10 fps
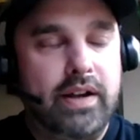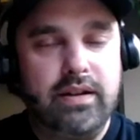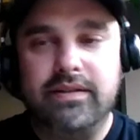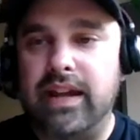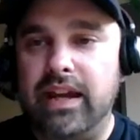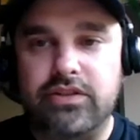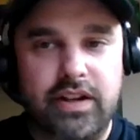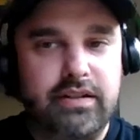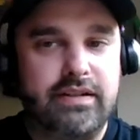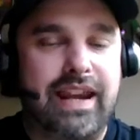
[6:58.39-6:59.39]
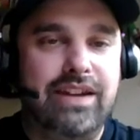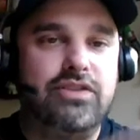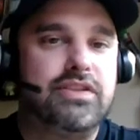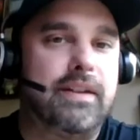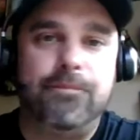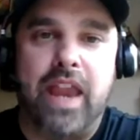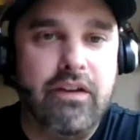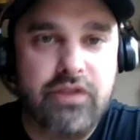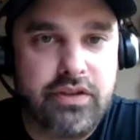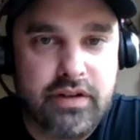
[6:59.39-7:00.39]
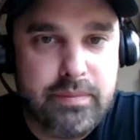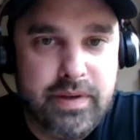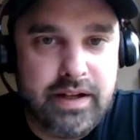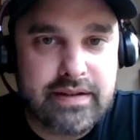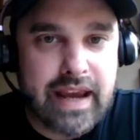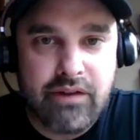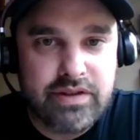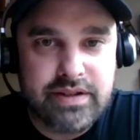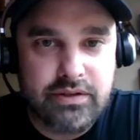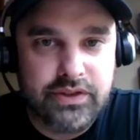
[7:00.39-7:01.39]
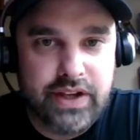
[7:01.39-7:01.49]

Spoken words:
I talk to agents every 30 minutes, every single